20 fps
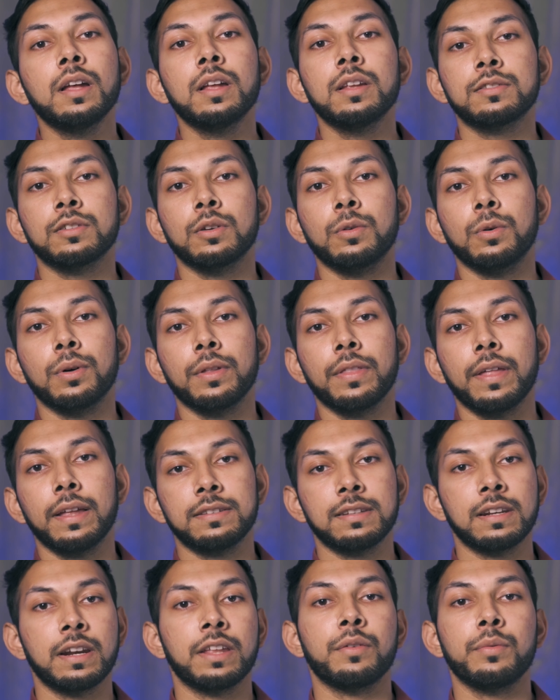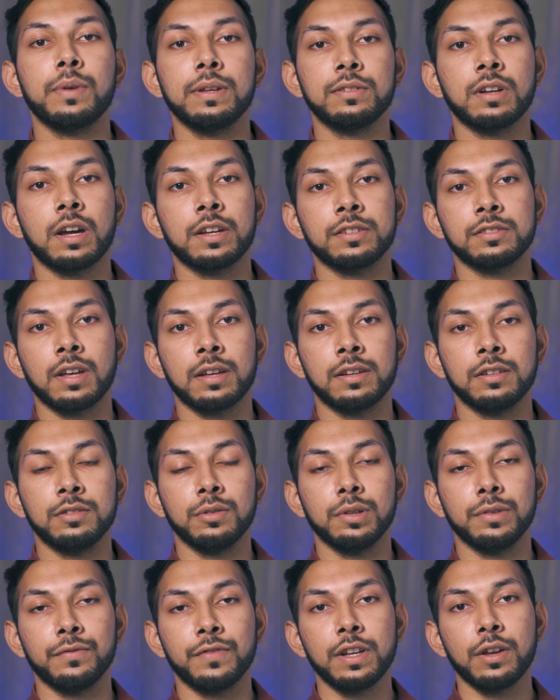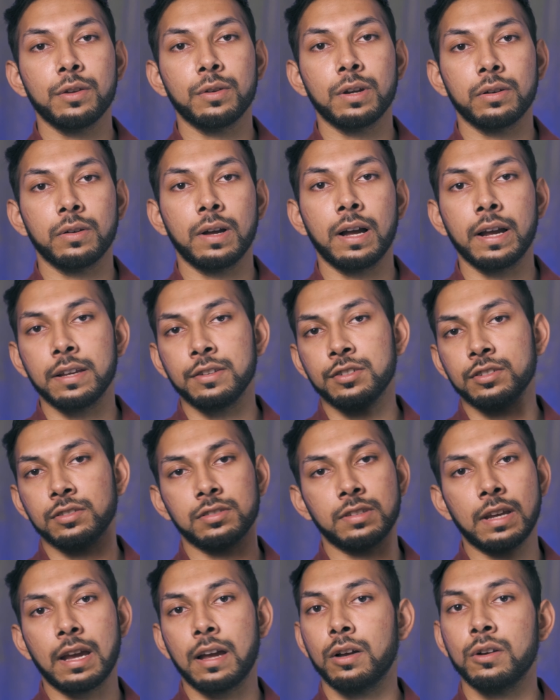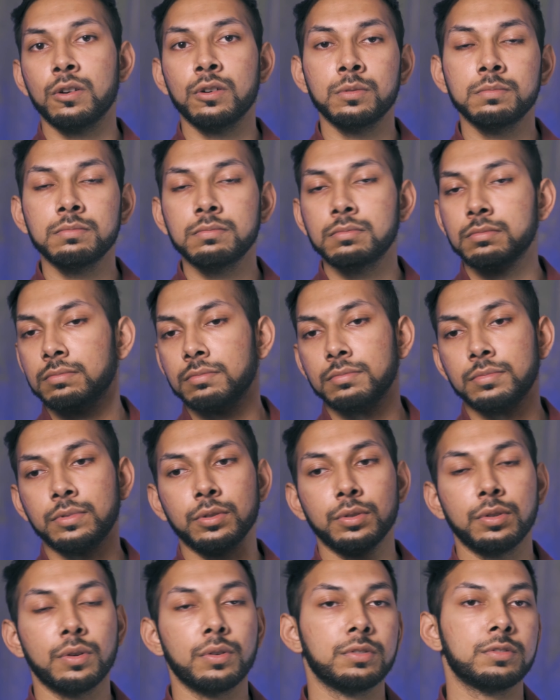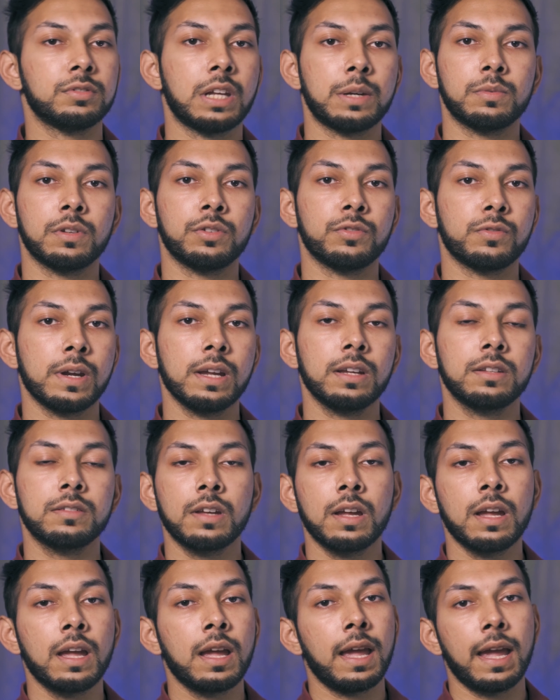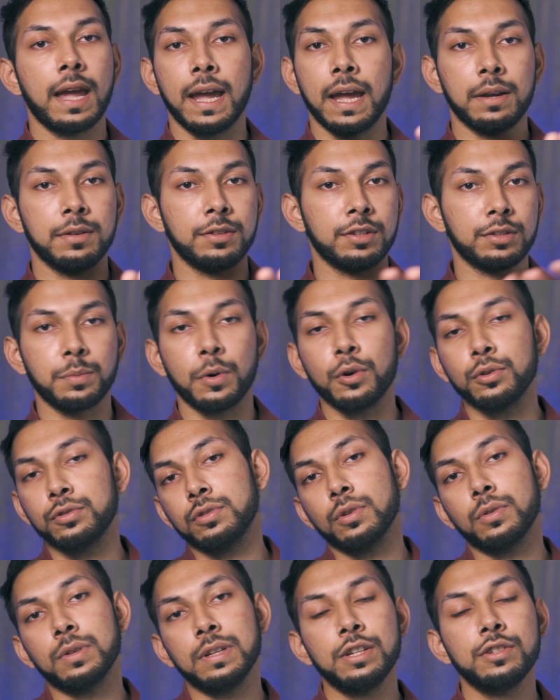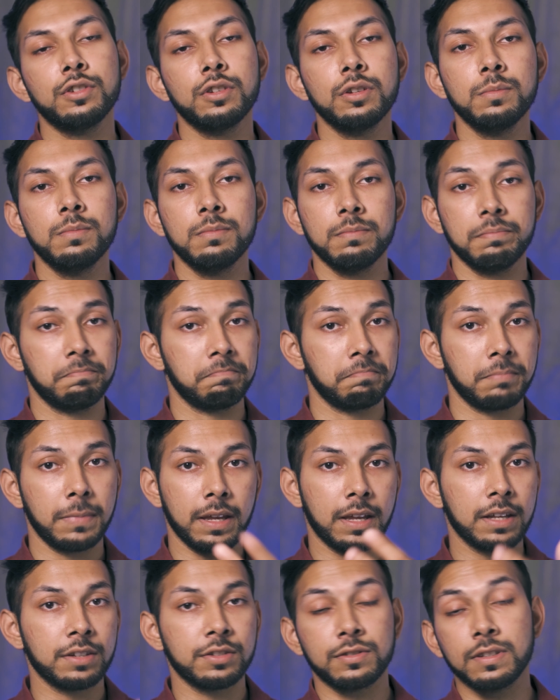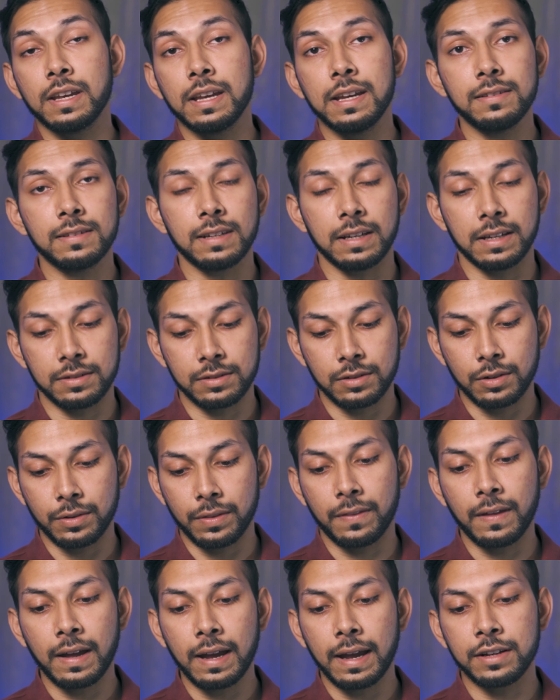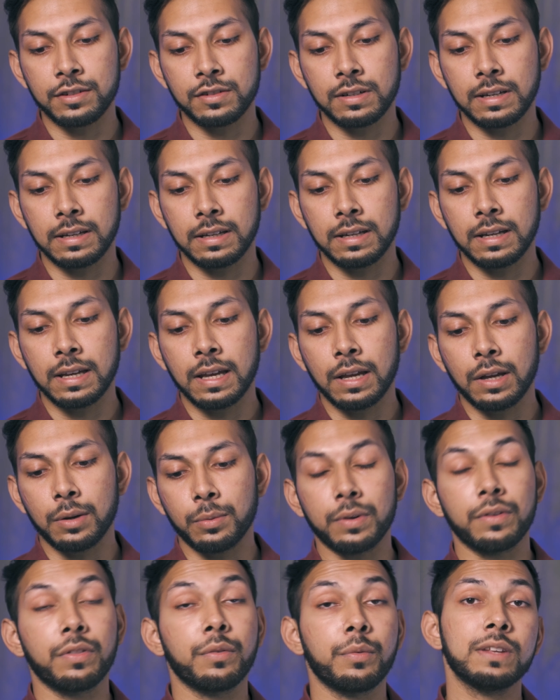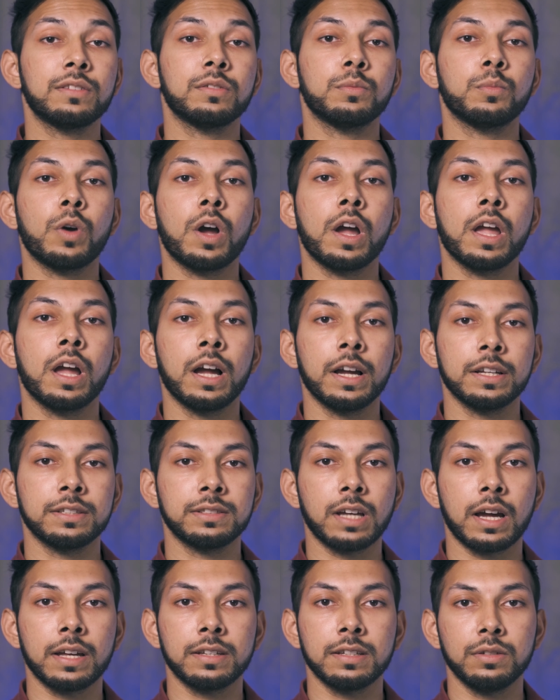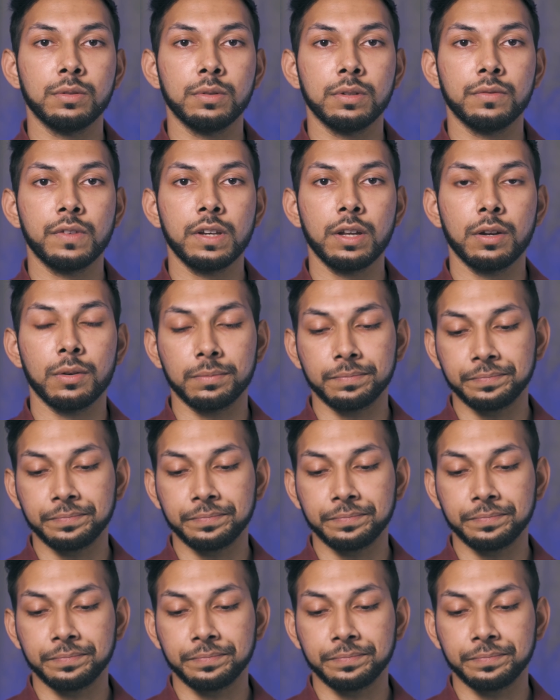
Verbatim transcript: So that's another reason I started doing video now. I can just stay at home, do those tips and tricks and just post it on YouTube. You can see easily. So that actually one of the reason why I started doing video.